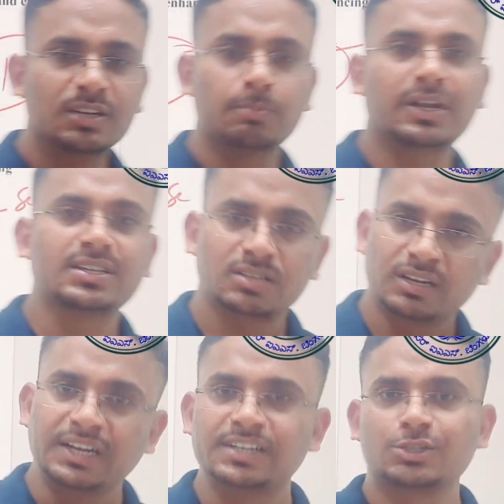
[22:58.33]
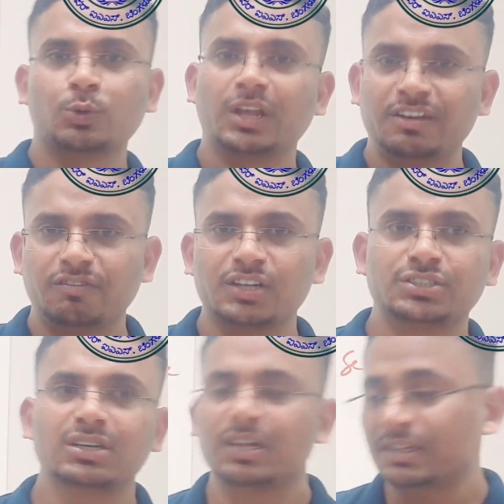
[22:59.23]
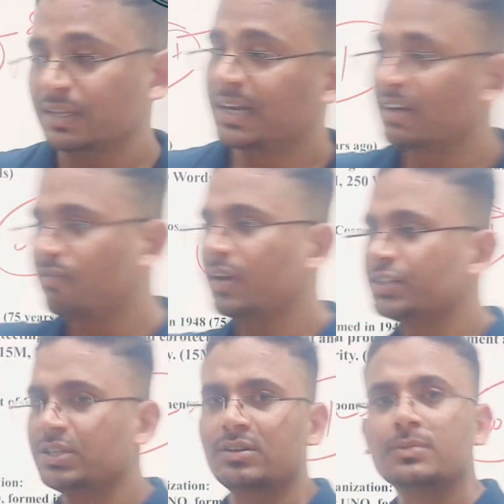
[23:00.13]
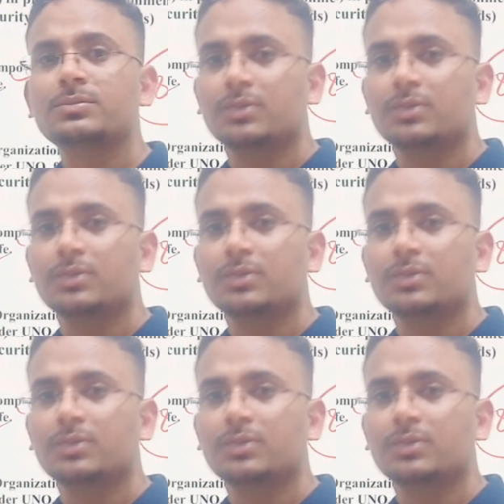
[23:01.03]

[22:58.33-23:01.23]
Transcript: in price leads to the inflation. That inflation